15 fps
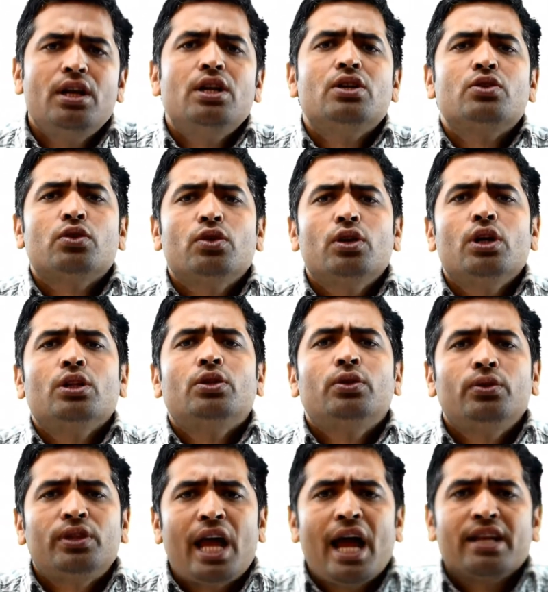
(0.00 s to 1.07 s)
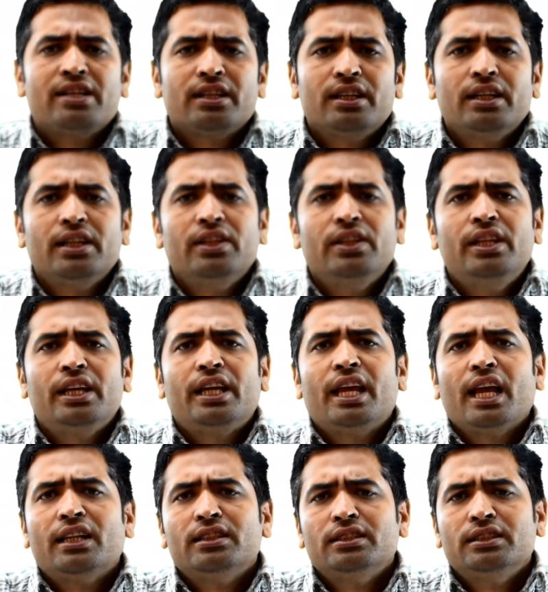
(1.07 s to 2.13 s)
So through that, they
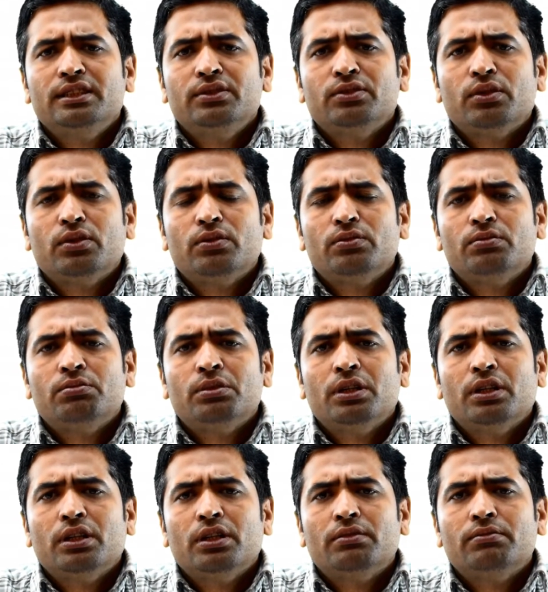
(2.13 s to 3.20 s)
can, you know,